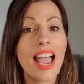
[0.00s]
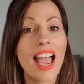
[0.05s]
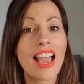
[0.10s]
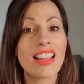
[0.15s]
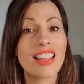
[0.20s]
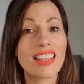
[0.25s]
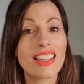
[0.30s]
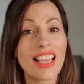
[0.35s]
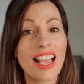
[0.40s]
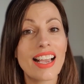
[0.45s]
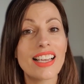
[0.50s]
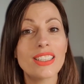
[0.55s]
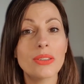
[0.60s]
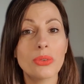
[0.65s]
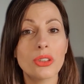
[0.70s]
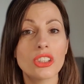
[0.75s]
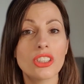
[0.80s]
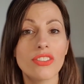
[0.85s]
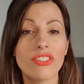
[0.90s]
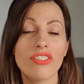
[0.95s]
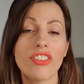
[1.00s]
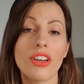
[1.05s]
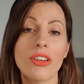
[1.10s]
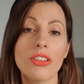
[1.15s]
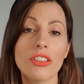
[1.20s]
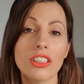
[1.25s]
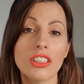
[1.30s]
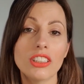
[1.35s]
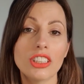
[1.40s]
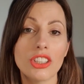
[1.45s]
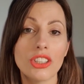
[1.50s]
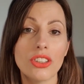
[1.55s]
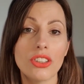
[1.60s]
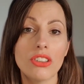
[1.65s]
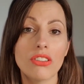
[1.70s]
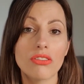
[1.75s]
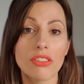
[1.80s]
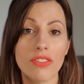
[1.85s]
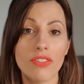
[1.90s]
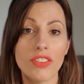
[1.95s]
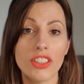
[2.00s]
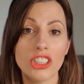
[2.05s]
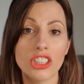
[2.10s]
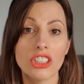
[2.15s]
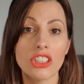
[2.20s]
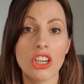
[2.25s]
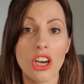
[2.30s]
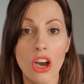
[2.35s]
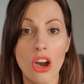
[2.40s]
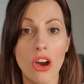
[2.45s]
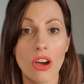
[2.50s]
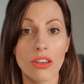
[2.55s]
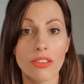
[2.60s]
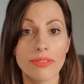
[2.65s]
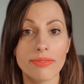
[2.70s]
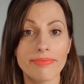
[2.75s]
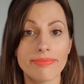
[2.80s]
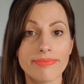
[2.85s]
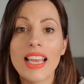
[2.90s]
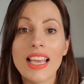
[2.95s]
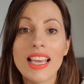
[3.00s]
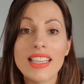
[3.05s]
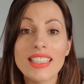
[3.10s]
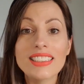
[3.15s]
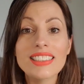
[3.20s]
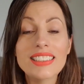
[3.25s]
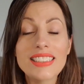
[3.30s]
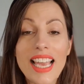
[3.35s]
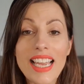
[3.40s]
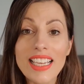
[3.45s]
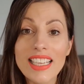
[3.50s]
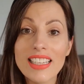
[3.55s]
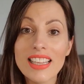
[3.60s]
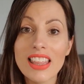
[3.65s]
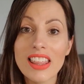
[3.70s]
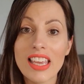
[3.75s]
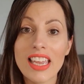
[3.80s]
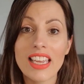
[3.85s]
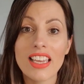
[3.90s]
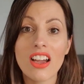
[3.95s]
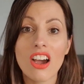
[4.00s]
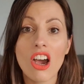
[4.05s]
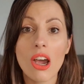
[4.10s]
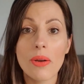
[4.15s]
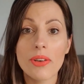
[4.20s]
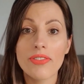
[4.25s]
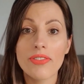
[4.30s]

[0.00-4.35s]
and that is what to focus your revision on. The second thing I would